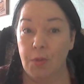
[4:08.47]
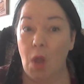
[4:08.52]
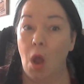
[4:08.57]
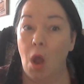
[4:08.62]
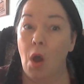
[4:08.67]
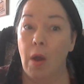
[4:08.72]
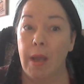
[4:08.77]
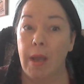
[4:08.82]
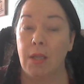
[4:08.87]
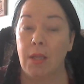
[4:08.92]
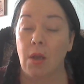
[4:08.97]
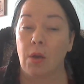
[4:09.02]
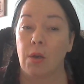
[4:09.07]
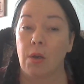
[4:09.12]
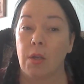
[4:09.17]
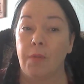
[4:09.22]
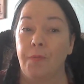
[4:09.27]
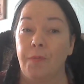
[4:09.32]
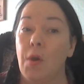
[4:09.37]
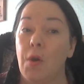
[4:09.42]
died
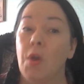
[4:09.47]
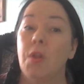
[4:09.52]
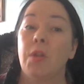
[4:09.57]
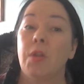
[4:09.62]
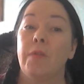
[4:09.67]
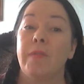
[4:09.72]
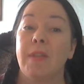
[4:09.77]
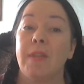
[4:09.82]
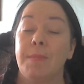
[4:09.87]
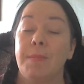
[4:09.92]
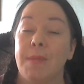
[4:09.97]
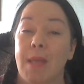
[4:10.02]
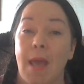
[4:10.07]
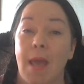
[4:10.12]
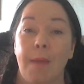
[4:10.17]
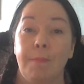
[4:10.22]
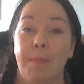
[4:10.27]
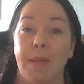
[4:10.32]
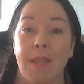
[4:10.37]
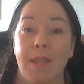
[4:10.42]
on the first of
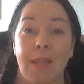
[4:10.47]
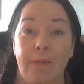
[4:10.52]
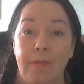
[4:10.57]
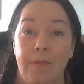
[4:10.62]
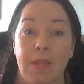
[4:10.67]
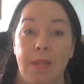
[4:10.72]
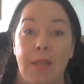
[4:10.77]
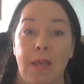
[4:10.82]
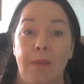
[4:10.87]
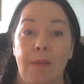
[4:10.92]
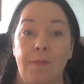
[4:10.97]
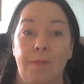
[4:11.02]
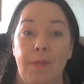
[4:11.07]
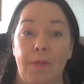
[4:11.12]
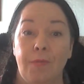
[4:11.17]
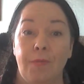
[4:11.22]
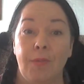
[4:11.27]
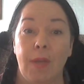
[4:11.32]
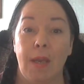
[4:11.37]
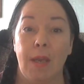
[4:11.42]
September seventeen
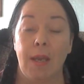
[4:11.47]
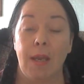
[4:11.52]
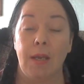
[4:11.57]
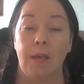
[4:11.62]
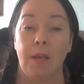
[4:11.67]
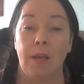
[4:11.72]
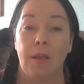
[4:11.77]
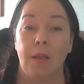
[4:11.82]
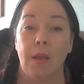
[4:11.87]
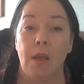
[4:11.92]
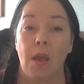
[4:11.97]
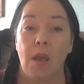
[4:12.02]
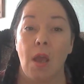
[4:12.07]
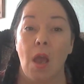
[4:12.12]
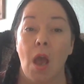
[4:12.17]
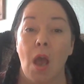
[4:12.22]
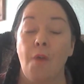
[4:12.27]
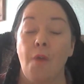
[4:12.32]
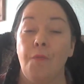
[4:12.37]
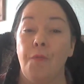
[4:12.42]
fifteen,
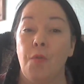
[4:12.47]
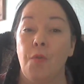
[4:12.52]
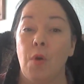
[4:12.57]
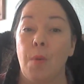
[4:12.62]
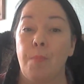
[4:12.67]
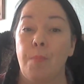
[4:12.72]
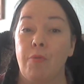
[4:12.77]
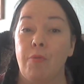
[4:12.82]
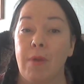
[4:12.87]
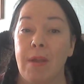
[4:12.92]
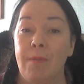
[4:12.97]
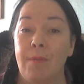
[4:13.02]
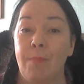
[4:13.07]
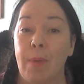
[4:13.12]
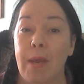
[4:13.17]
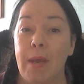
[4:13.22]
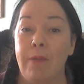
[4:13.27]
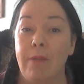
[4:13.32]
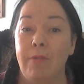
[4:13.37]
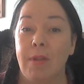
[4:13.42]
and for a brief
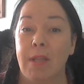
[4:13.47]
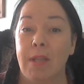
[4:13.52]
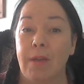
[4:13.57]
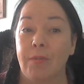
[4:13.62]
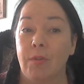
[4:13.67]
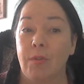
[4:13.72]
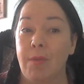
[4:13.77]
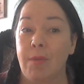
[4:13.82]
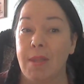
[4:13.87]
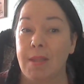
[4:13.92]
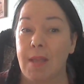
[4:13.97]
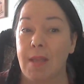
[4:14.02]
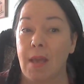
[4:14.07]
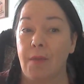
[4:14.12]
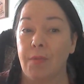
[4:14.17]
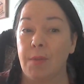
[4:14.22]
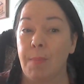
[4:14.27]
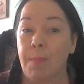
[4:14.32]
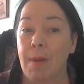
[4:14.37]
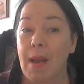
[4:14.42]
period after his
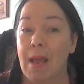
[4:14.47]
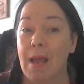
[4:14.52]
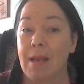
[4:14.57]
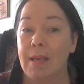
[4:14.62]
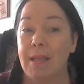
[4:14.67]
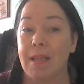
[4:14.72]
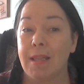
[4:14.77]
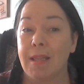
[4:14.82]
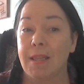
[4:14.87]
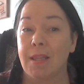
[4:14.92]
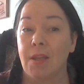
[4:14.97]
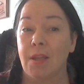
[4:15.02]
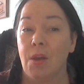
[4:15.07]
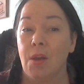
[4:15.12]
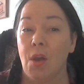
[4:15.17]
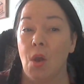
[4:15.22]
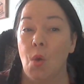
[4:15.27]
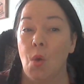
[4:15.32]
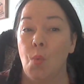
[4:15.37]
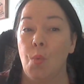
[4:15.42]
death, the palace,
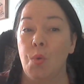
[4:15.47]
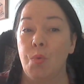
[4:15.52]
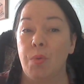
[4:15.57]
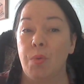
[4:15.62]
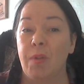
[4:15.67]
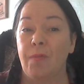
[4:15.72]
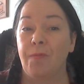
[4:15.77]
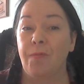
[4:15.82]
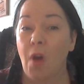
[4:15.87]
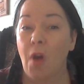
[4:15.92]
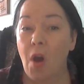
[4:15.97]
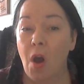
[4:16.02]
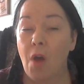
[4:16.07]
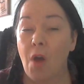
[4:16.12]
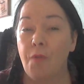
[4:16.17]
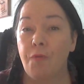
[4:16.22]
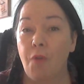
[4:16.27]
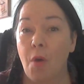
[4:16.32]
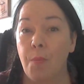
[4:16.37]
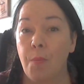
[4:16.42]
which was
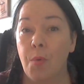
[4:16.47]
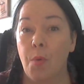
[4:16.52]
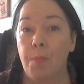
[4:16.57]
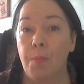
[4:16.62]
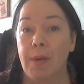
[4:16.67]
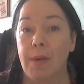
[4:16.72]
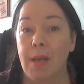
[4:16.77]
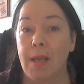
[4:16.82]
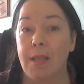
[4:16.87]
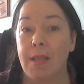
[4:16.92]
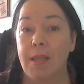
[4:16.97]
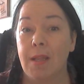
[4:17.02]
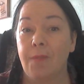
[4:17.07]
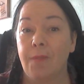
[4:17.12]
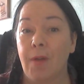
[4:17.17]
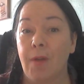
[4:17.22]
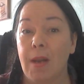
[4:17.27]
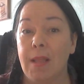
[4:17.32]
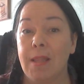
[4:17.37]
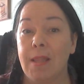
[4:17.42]
far from completed,
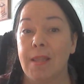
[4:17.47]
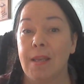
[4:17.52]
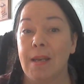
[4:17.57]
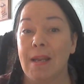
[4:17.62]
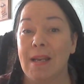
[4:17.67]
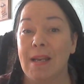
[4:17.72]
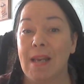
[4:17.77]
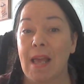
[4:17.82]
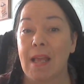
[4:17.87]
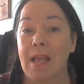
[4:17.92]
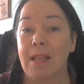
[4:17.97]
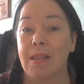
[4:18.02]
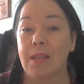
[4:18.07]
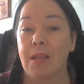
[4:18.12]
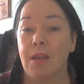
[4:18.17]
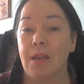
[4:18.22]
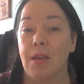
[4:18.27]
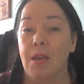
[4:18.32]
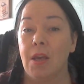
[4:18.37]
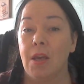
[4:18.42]
fell into neglect
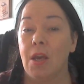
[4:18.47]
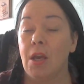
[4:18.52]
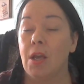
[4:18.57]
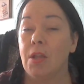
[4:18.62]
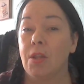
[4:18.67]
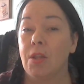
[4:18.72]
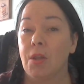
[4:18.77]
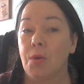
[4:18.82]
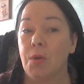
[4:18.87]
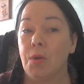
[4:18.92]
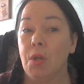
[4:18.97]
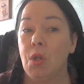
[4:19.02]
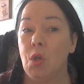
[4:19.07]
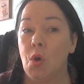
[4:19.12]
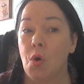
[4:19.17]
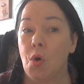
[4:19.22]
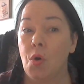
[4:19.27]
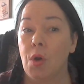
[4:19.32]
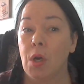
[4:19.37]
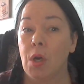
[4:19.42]
until the
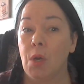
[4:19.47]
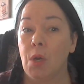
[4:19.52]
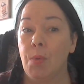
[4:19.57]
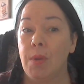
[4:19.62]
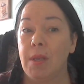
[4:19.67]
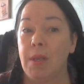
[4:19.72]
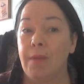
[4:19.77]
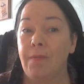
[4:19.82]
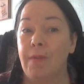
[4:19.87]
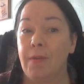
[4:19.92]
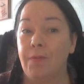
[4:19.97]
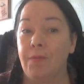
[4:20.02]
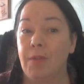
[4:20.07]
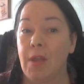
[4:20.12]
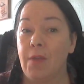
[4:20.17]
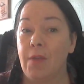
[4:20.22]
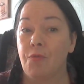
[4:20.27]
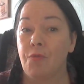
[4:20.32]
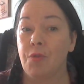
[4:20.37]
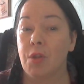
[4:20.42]
young Louis the
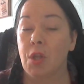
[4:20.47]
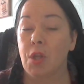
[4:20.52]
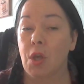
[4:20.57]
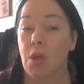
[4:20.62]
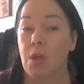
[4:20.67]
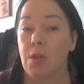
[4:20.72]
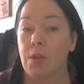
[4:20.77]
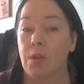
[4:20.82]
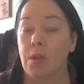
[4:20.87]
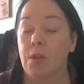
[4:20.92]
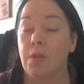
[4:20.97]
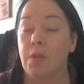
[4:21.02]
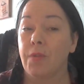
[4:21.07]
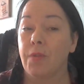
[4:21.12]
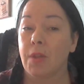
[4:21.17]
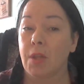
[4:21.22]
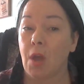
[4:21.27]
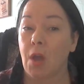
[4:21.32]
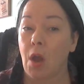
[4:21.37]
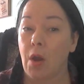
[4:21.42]
fifteenth returned to
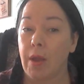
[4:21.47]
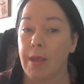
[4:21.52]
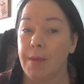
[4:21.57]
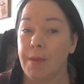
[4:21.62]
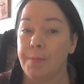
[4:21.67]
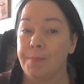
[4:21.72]
Versailles.